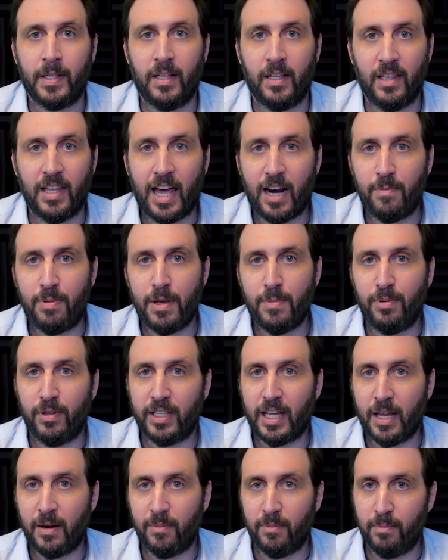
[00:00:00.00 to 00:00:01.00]
A lot of people
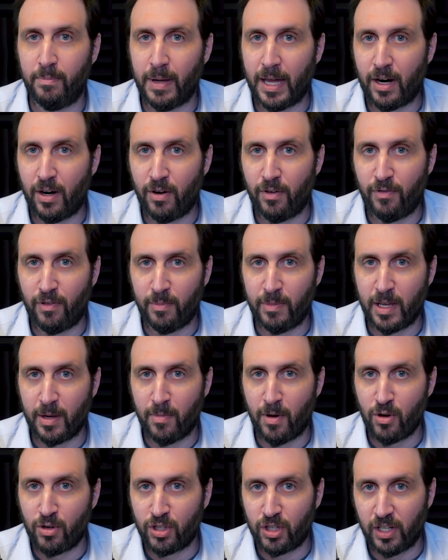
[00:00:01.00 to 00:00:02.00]
get better from the
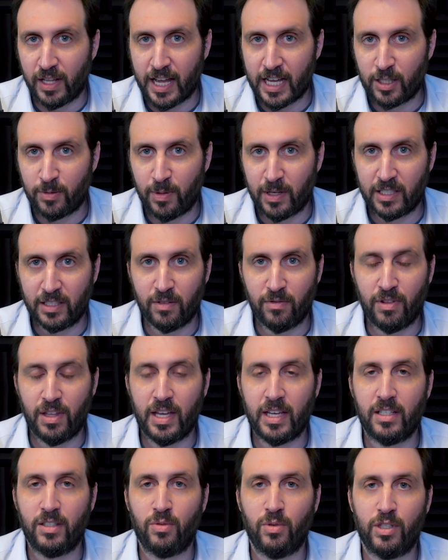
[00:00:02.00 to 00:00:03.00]
emotional aspects of
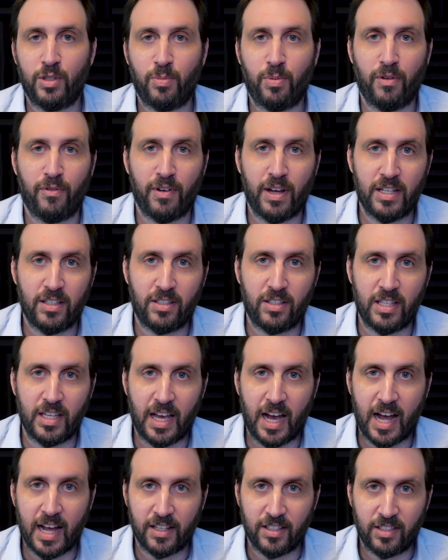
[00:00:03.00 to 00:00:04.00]
things, which prevents
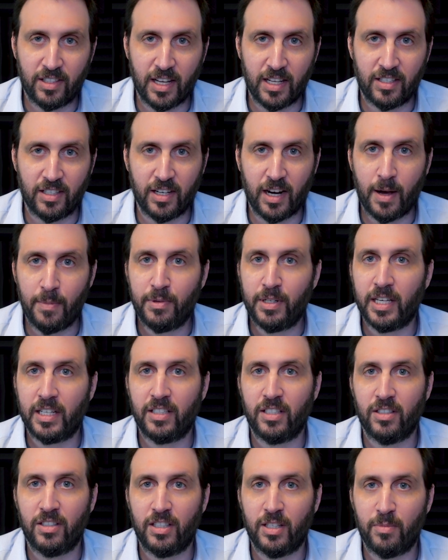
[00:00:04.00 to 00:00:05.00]
the onsets and
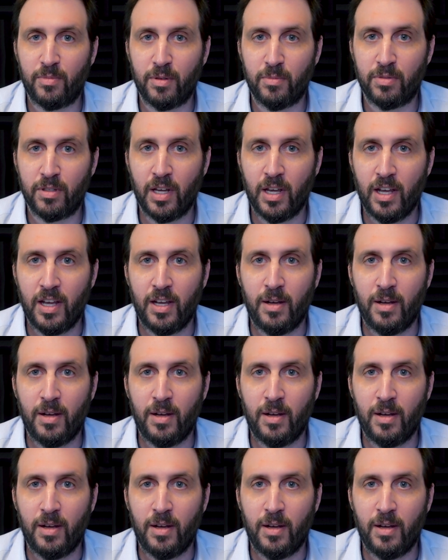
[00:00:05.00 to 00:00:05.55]
upticks in symptoms,